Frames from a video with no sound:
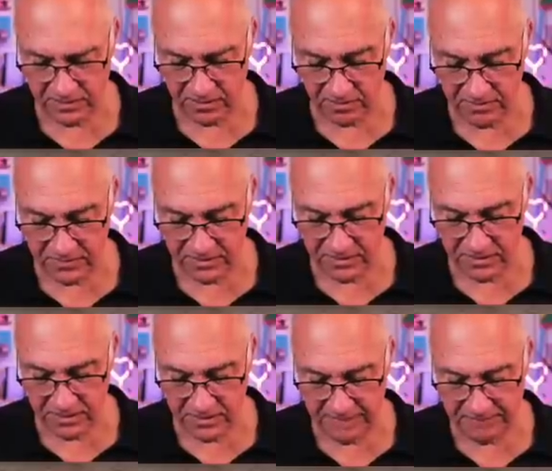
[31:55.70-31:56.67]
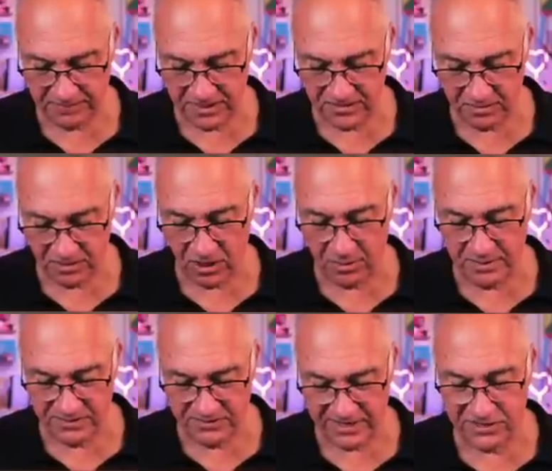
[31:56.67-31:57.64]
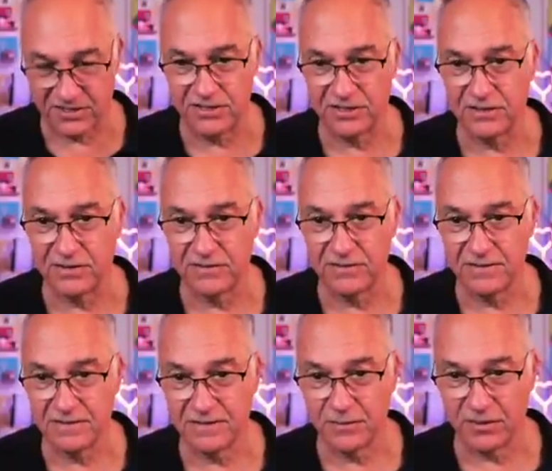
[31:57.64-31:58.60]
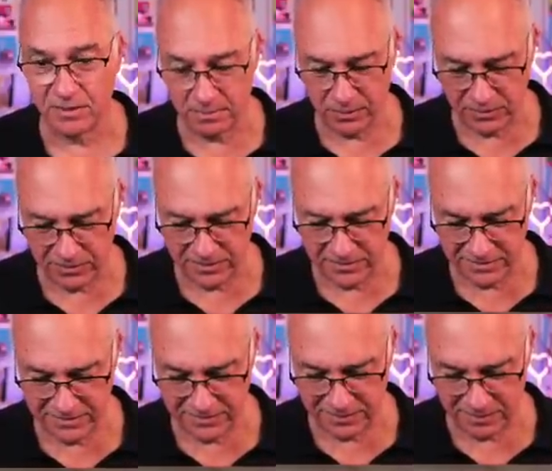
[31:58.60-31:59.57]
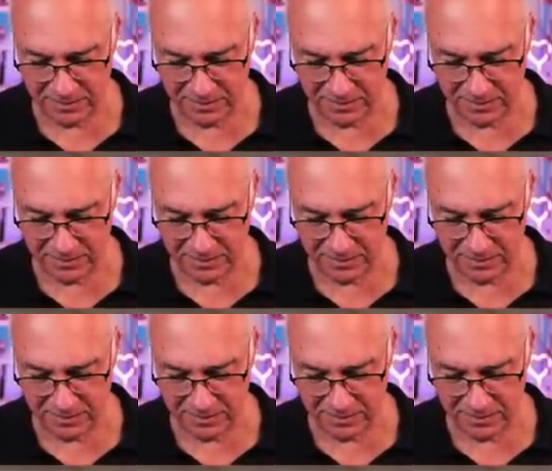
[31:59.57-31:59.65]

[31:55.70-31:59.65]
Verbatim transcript: Carbonization is. There's some carbonization when too. When totally busted. They're